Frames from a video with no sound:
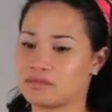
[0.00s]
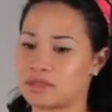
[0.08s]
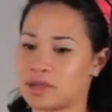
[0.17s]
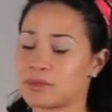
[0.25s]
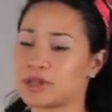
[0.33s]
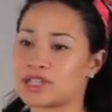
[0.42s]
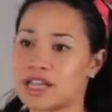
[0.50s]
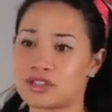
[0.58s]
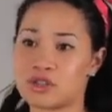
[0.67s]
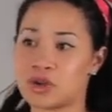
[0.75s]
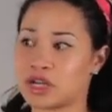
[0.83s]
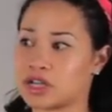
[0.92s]
temporary
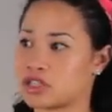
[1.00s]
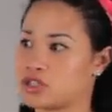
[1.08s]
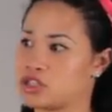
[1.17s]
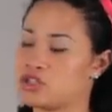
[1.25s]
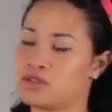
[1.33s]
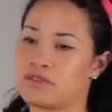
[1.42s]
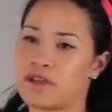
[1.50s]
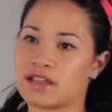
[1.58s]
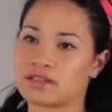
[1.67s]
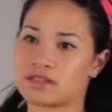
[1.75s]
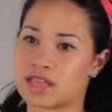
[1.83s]
tattoo artists to do events.